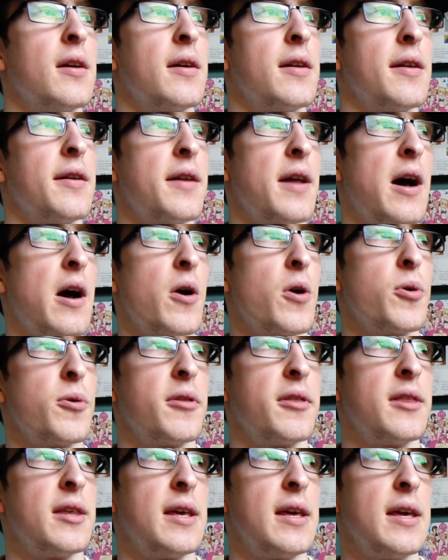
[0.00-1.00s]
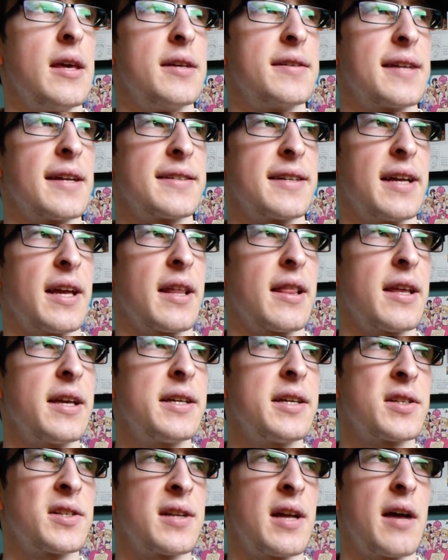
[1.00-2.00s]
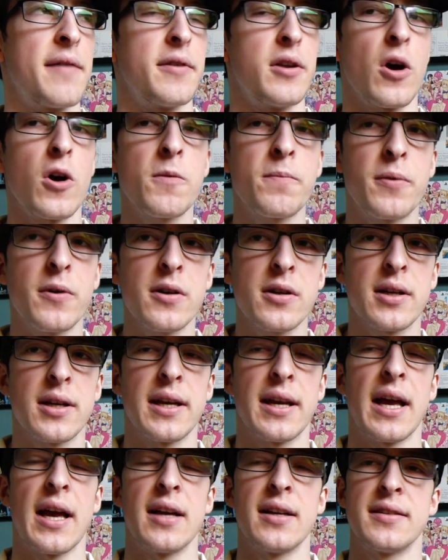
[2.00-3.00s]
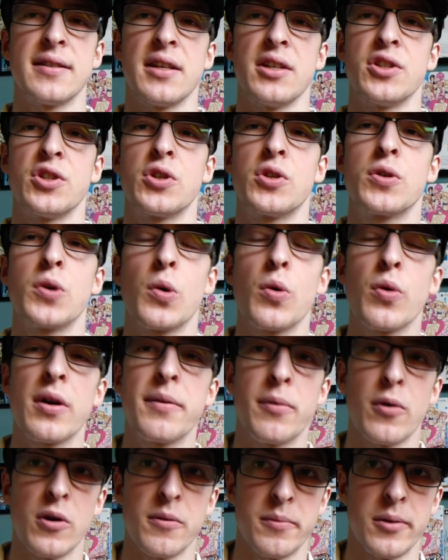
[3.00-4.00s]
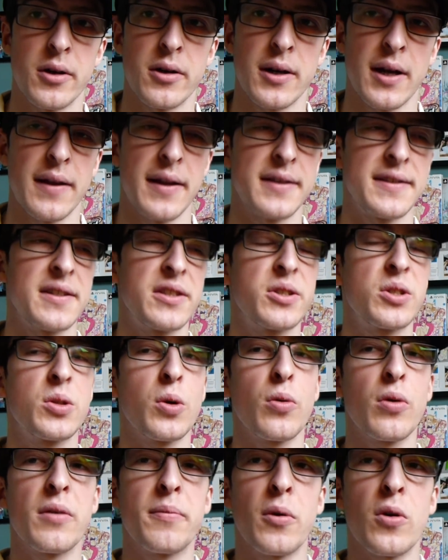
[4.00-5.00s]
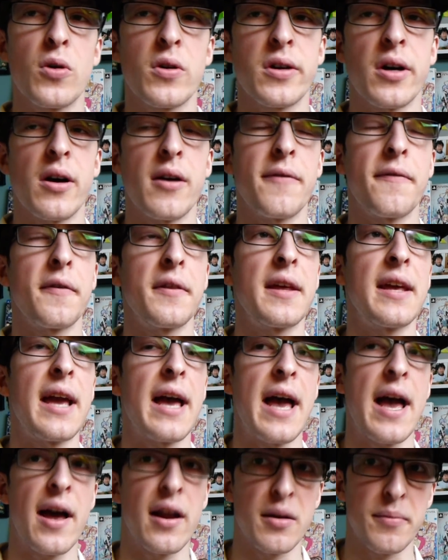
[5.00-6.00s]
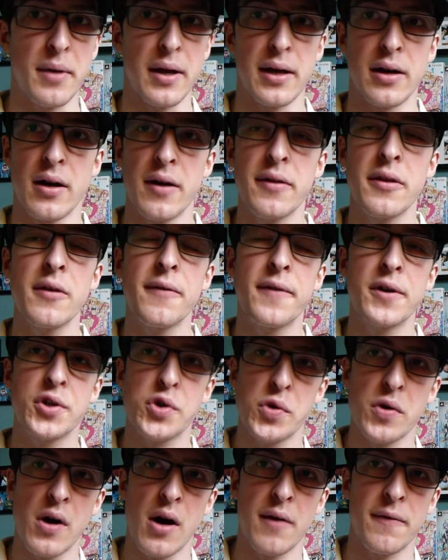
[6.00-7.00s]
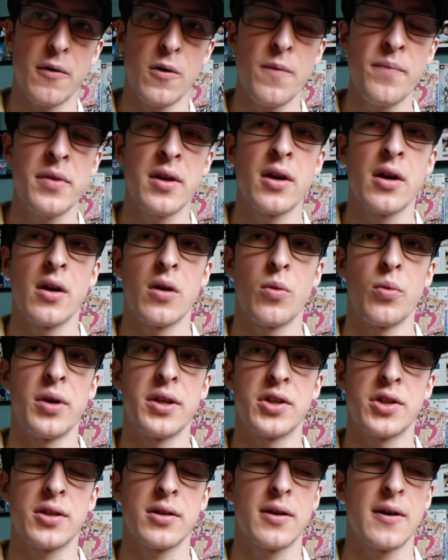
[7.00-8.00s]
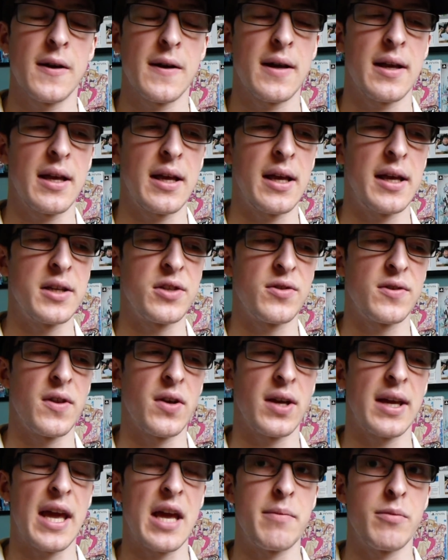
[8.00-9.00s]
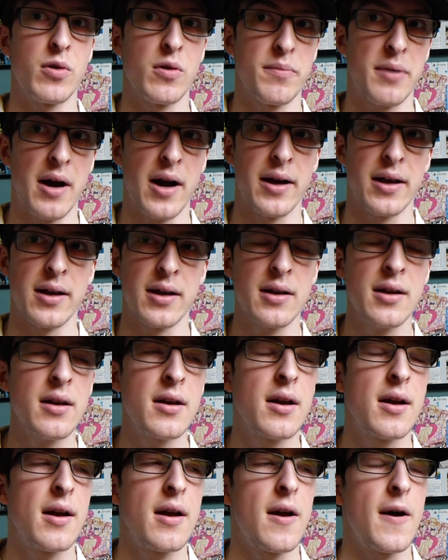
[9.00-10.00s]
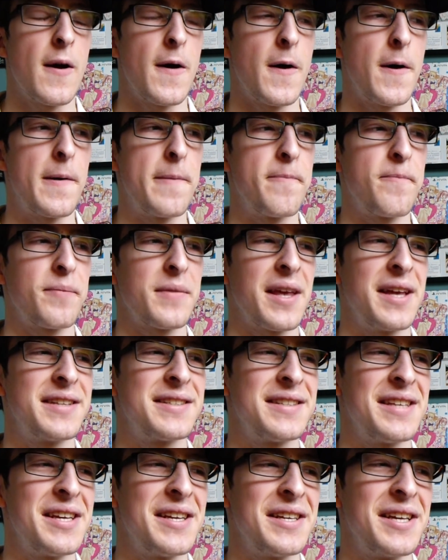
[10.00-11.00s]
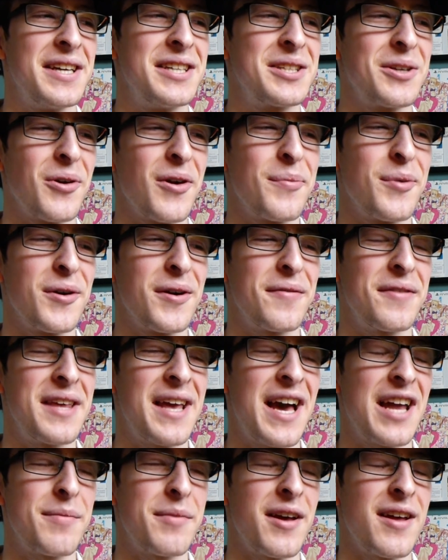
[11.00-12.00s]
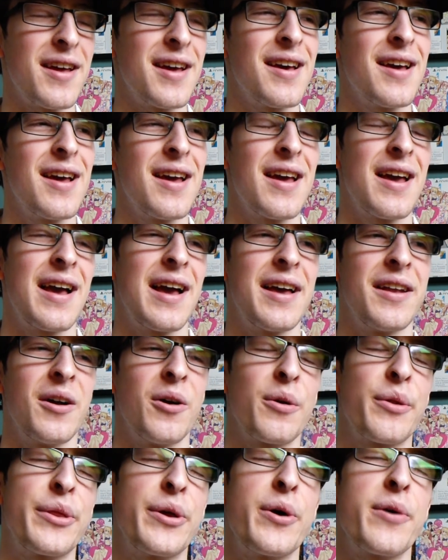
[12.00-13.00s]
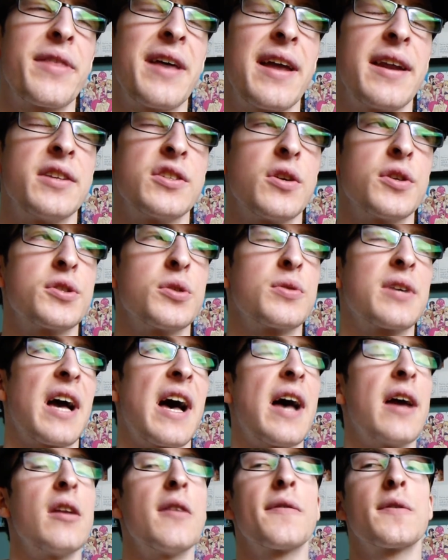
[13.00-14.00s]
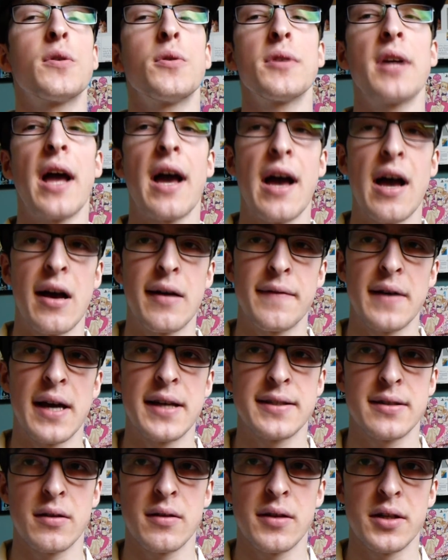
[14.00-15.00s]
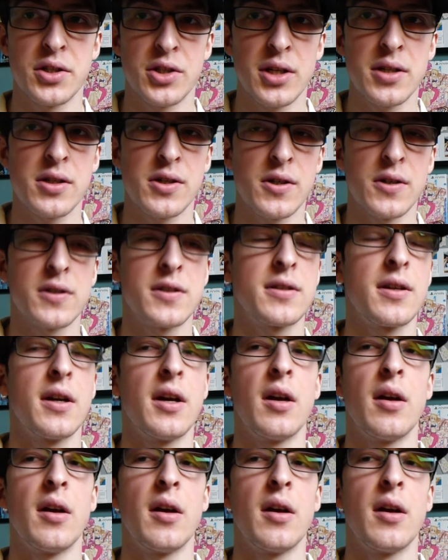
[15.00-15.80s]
Now, the Steins Gate Elite doesn't have an art book, it has a storyboard book, and it's a storyboard of the anime, not the visual novel, which is the game you're buying. It's the storyboard of the anime. And although that is also kind of cool to have, as they're legit just,